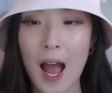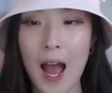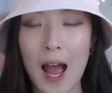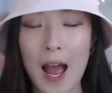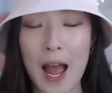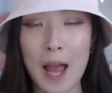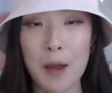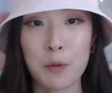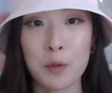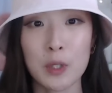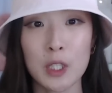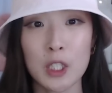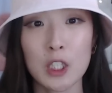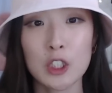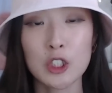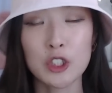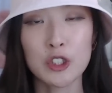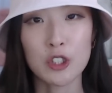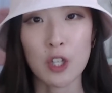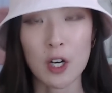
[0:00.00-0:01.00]
I
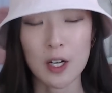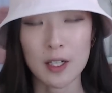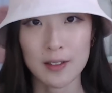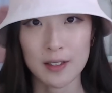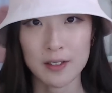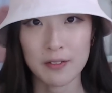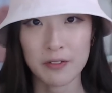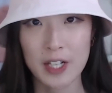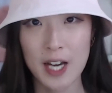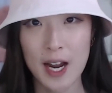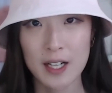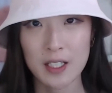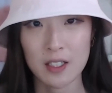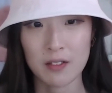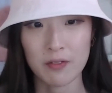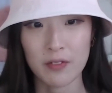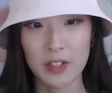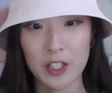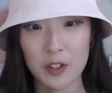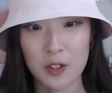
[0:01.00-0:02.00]
will start the
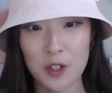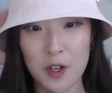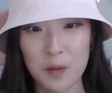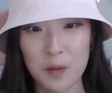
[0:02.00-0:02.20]
reaction video now.